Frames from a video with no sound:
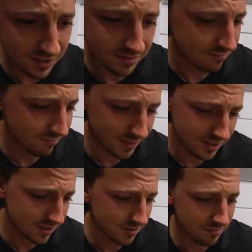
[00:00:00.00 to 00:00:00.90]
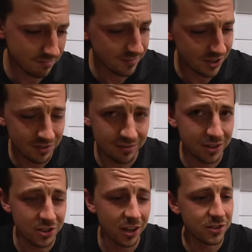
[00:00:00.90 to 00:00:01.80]
just there's
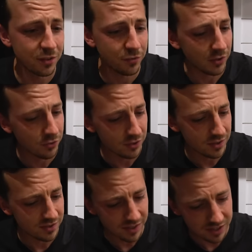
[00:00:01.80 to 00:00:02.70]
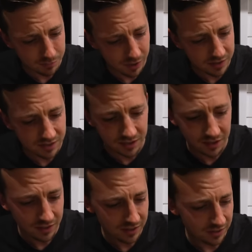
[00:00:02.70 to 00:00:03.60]
tons of flavor in this. It's kind of spicy.
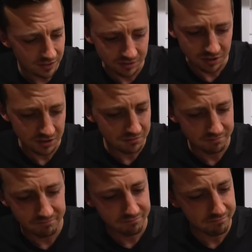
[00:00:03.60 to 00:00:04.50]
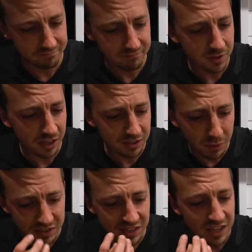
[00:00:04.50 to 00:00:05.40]
It's just like
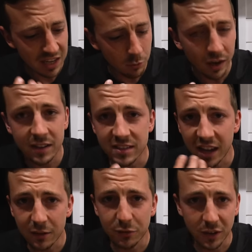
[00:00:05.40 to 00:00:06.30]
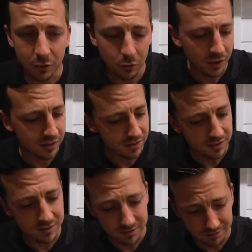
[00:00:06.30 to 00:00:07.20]
spicy heat wise and flavor wise.
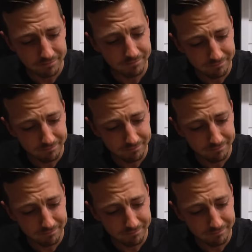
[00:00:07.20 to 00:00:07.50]
It's